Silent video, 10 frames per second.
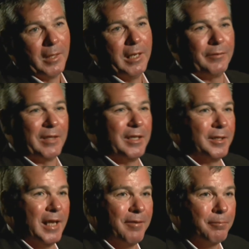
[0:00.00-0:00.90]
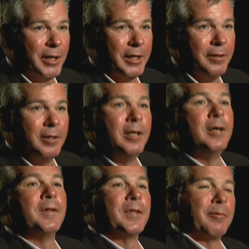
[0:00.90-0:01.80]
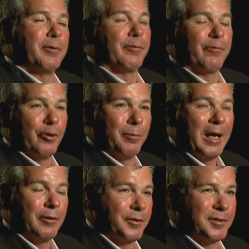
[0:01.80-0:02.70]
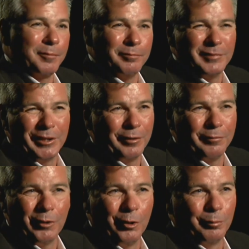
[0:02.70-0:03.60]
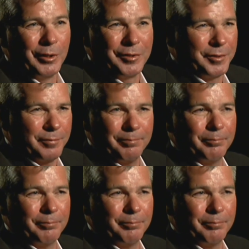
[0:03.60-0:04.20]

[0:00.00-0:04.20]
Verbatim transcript: If they didn't have money, then we refer them out to some, you know, homeless.